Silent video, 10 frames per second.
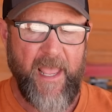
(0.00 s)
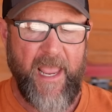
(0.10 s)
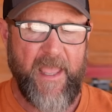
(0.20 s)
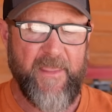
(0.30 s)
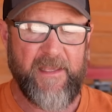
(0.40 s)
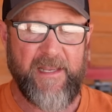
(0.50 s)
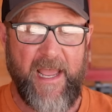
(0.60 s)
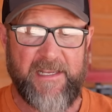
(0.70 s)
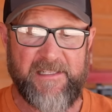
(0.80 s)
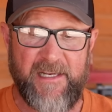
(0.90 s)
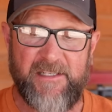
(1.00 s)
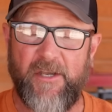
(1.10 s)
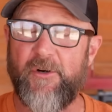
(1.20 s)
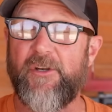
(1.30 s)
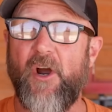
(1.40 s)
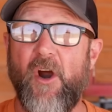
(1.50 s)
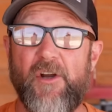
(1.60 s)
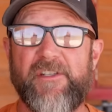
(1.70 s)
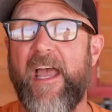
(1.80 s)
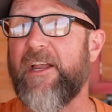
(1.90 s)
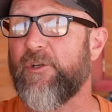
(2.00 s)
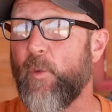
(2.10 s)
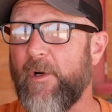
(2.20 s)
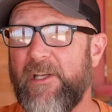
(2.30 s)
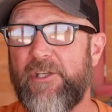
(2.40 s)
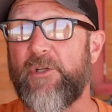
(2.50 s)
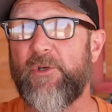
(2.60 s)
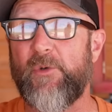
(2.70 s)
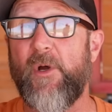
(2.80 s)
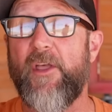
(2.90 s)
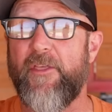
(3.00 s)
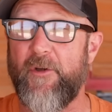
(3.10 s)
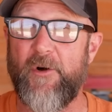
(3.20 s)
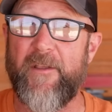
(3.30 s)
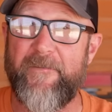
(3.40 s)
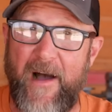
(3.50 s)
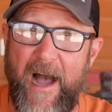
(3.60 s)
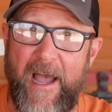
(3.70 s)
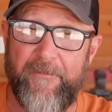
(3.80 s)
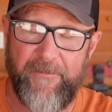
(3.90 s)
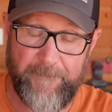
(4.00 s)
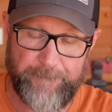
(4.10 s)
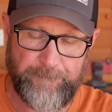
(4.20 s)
and then at 600 yards at 22.35.